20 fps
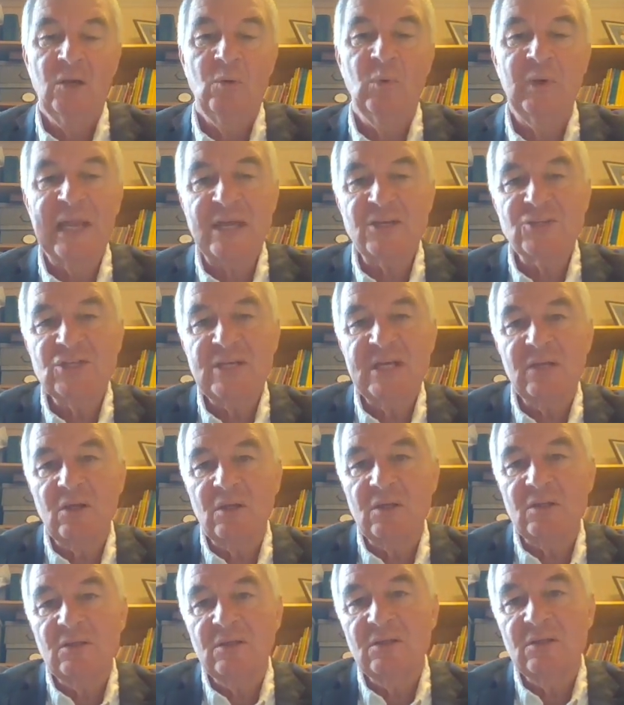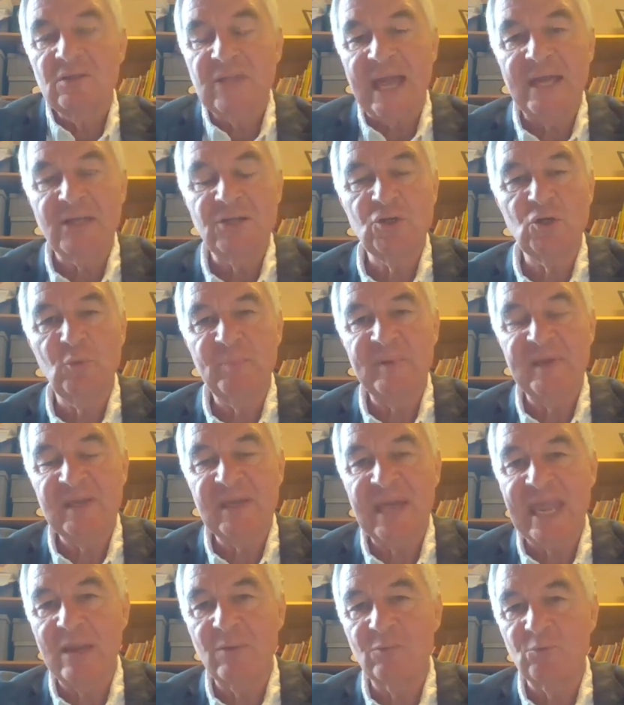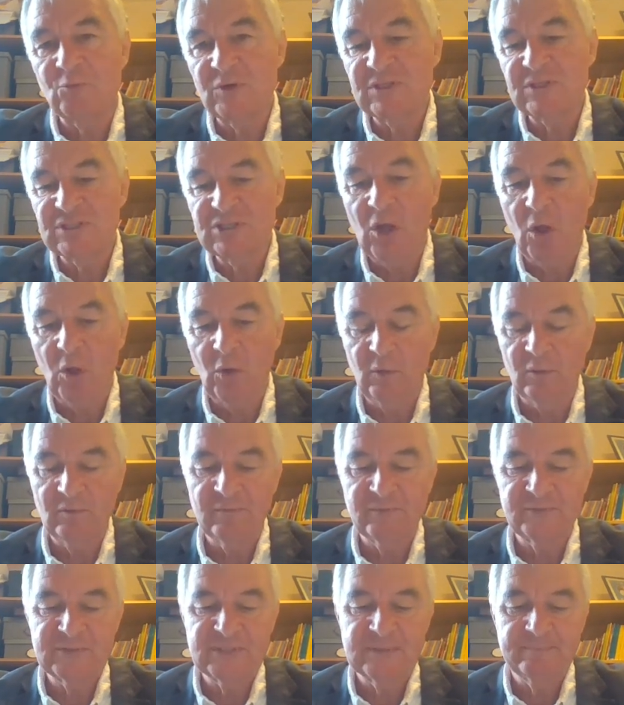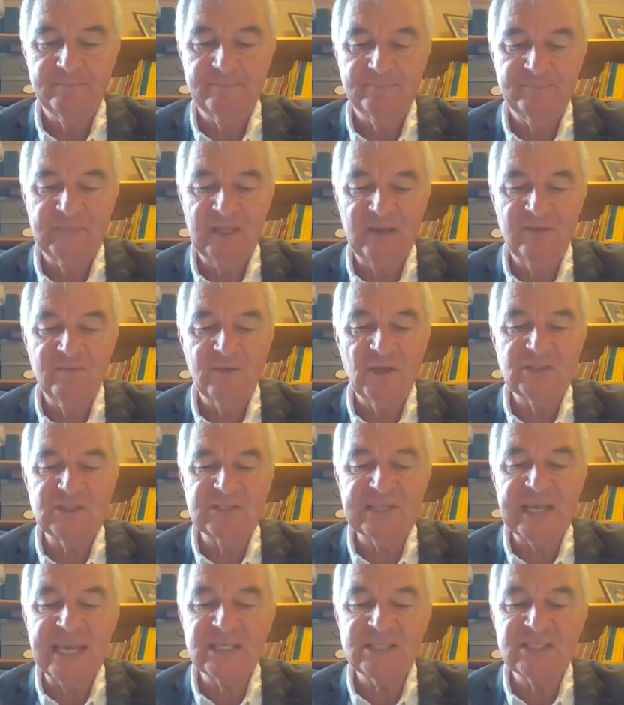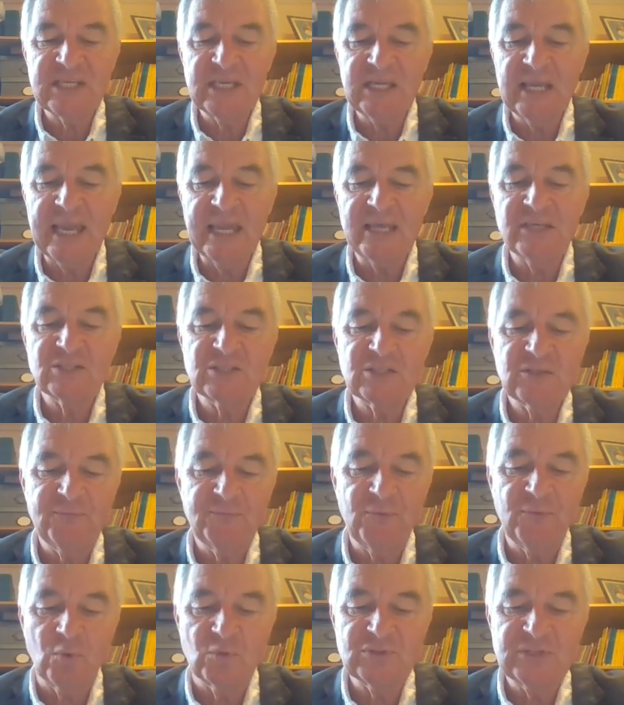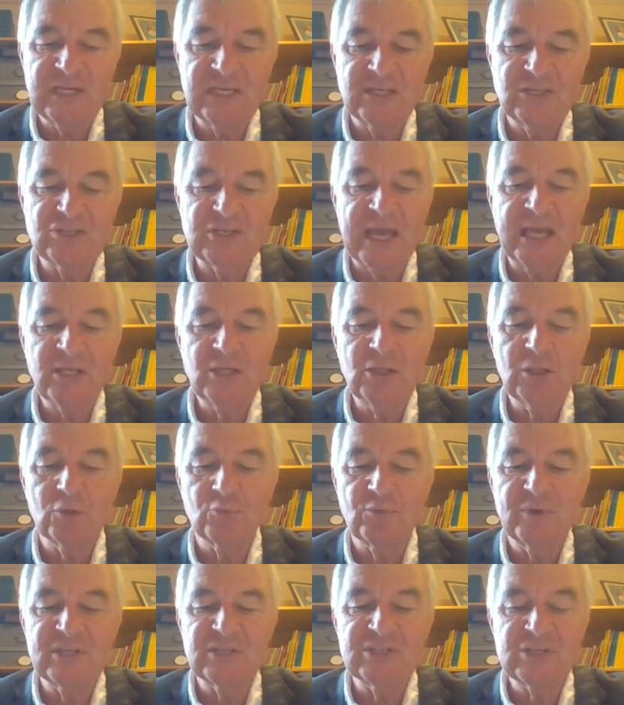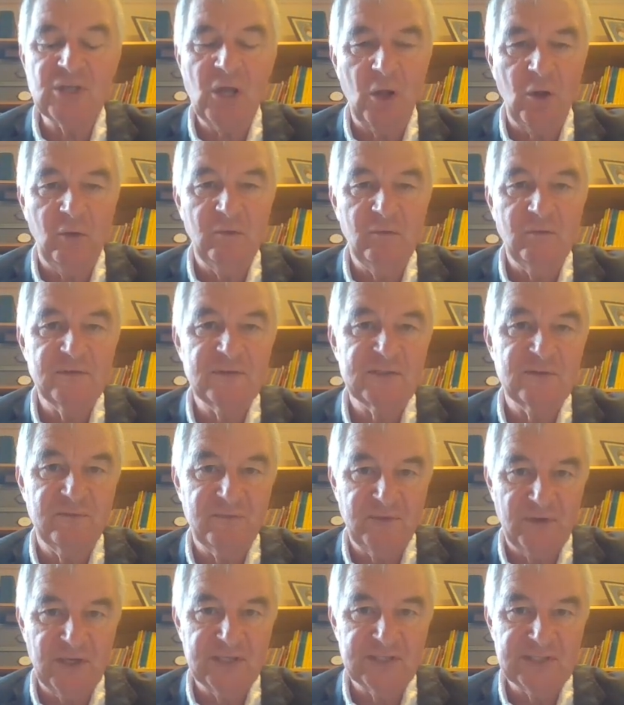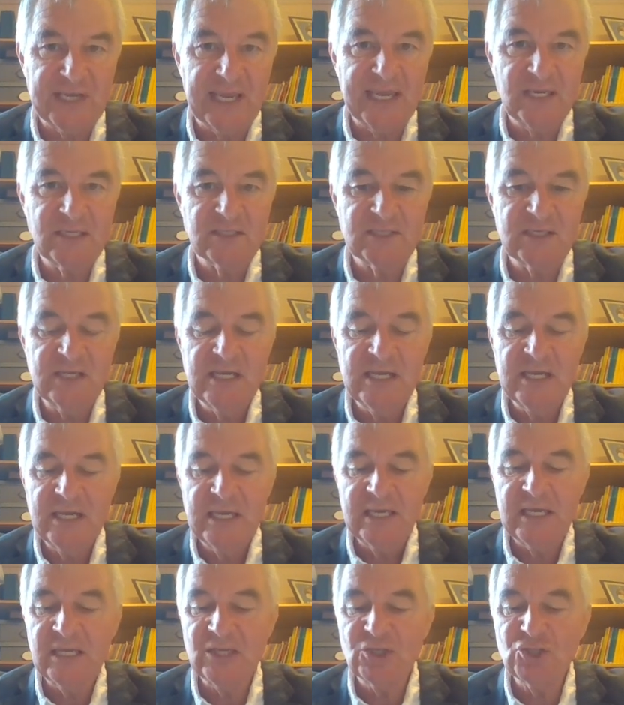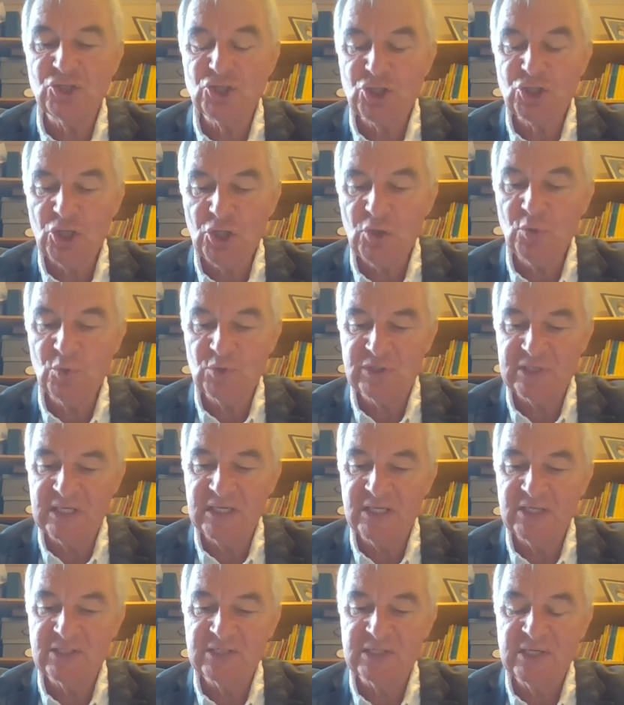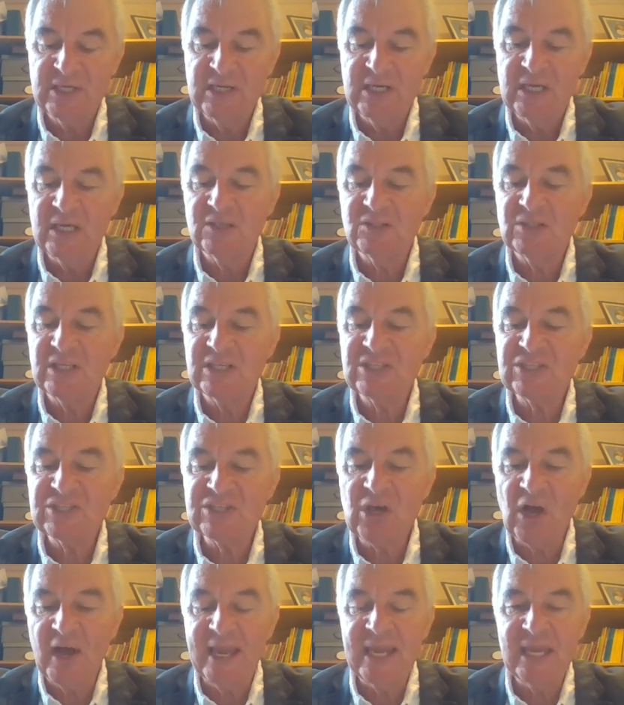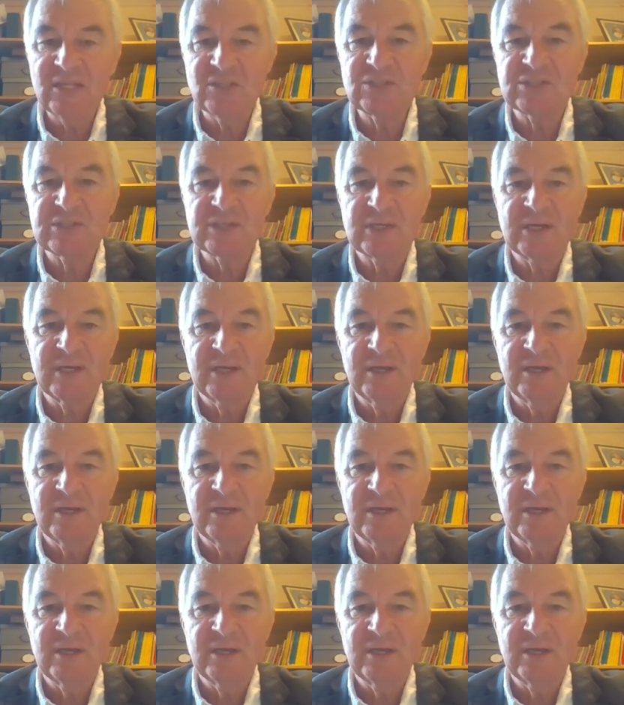Well, actually, Daniel became resolved. In verses 8 to 14, Daniel resolves, verse 8, he chooses, decides